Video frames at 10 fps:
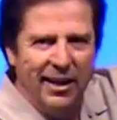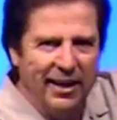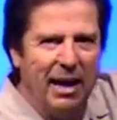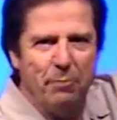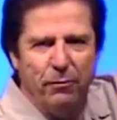
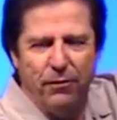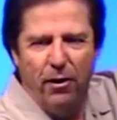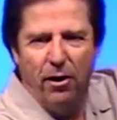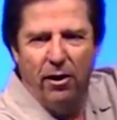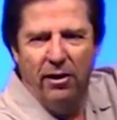And I
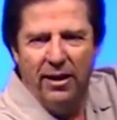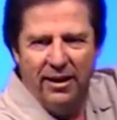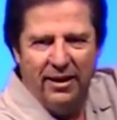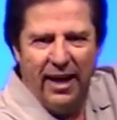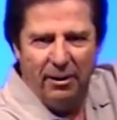prefer,
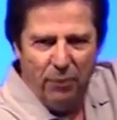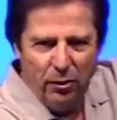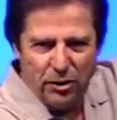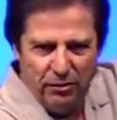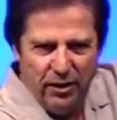like
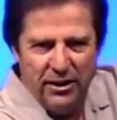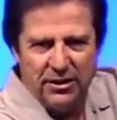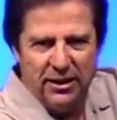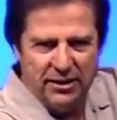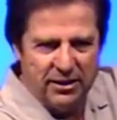most of
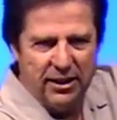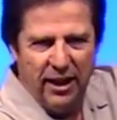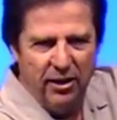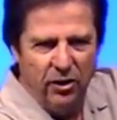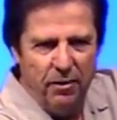us, let's see
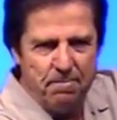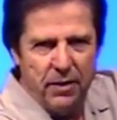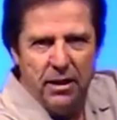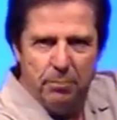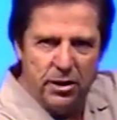God do it
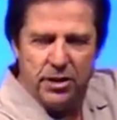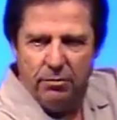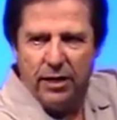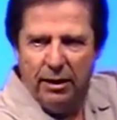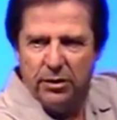but
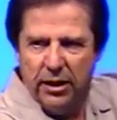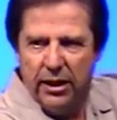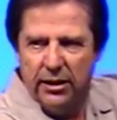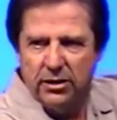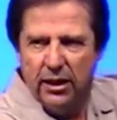sometimes it
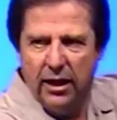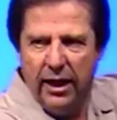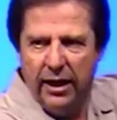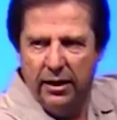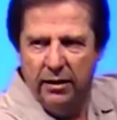is
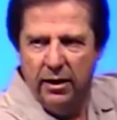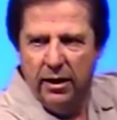delayed.